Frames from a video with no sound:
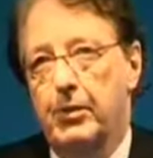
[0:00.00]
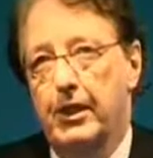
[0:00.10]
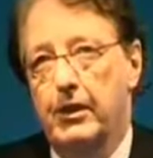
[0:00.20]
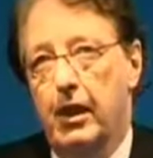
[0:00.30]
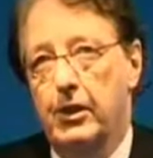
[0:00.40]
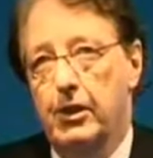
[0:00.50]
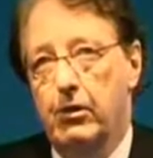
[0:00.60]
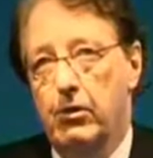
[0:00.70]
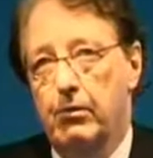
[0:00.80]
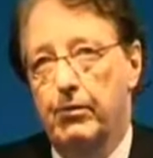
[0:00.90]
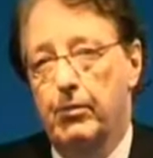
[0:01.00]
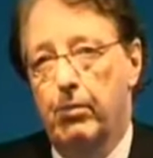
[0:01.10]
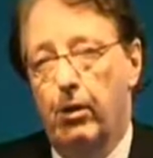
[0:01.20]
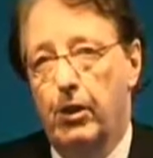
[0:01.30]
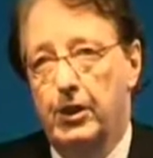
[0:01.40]
the Italian group from
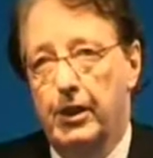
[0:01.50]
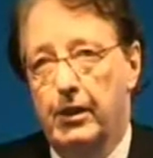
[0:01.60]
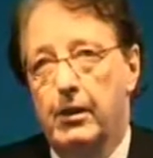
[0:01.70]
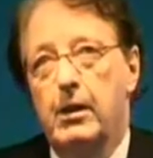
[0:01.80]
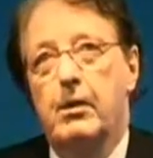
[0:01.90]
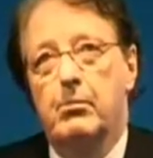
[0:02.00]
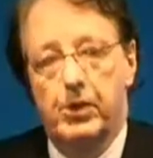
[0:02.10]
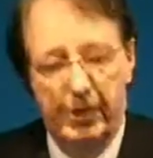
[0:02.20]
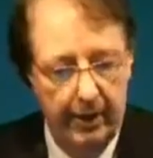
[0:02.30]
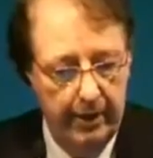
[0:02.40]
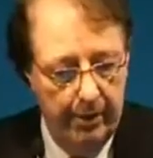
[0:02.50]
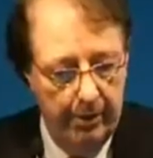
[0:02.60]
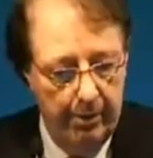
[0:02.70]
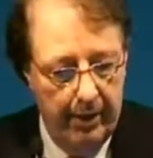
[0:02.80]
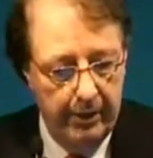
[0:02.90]
Bologna,
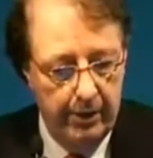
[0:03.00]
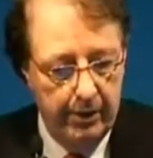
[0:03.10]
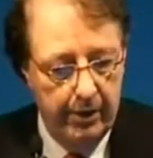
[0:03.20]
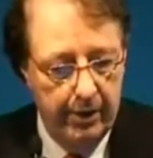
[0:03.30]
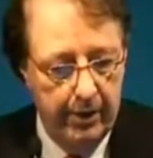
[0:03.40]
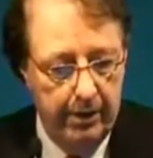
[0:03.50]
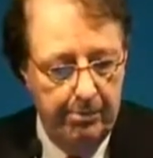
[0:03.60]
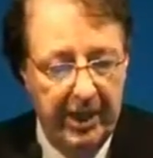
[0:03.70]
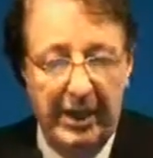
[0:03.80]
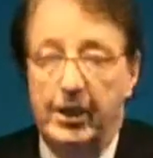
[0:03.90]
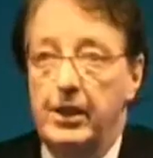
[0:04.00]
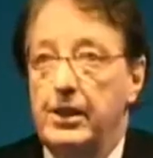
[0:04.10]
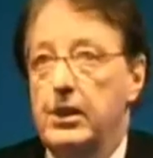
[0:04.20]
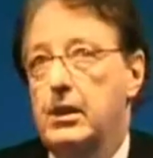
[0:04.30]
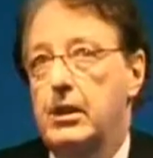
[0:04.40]
presented by Dr. Zamagni.
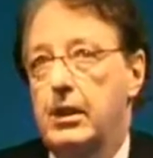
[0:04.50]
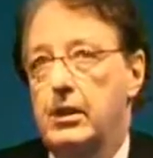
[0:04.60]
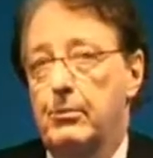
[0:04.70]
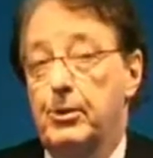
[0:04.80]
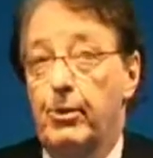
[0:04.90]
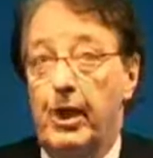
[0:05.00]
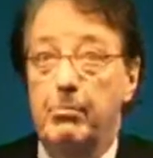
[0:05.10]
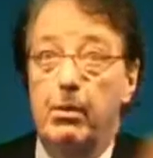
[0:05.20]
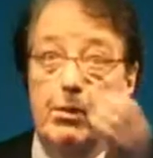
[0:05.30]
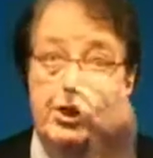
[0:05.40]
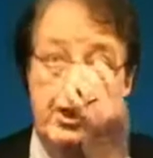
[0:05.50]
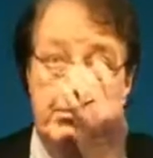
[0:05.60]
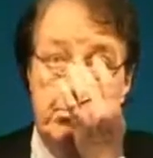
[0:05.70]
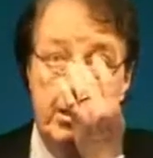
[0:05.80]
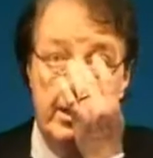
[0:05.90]
This is subsequently published
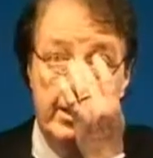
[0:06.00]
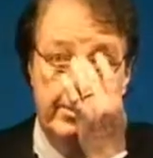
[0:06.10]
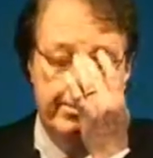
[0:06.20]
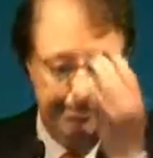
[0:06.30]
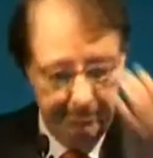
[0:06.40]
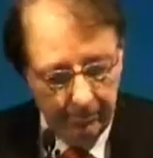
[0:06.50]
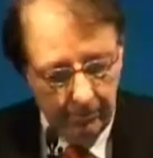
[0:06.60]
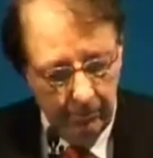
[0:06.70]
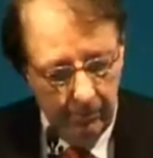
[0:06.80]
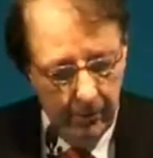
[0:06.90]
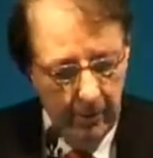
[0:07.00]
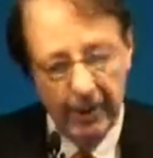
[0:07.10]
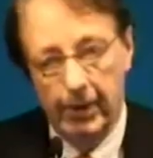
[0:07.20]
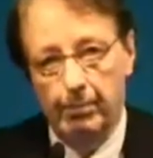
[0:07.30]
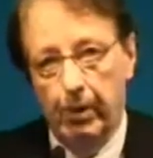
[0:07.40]
in Blood.
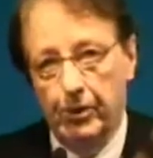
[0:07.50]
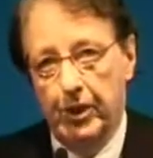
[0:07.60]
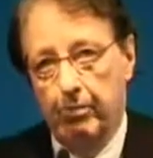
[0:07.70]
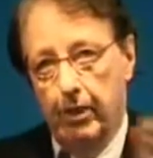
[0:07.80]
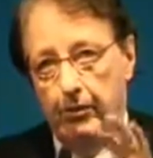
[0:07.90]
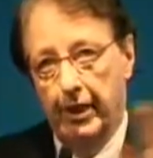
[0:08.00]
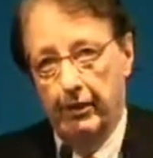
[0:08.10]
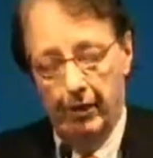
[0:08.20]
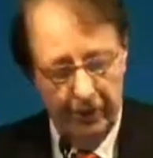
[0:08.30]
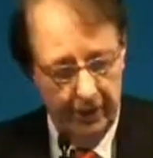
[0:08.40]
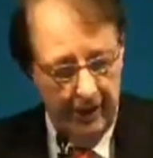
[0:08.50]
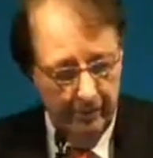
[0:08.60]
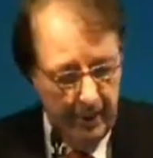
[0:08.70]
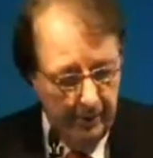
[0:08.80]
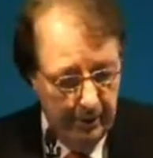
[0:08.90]
Actually, it's published in Blood right around the same
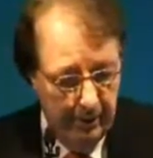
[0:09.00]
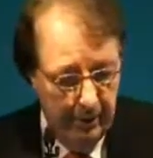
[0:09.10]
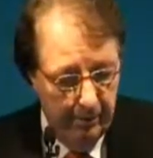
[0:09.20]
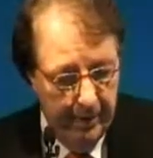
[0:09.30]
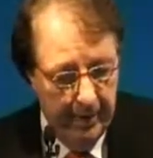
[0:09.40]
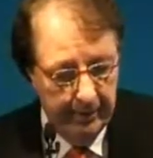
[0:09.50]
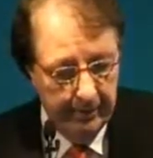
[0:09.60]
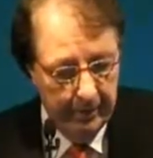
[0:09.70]
time, as a matter of fact.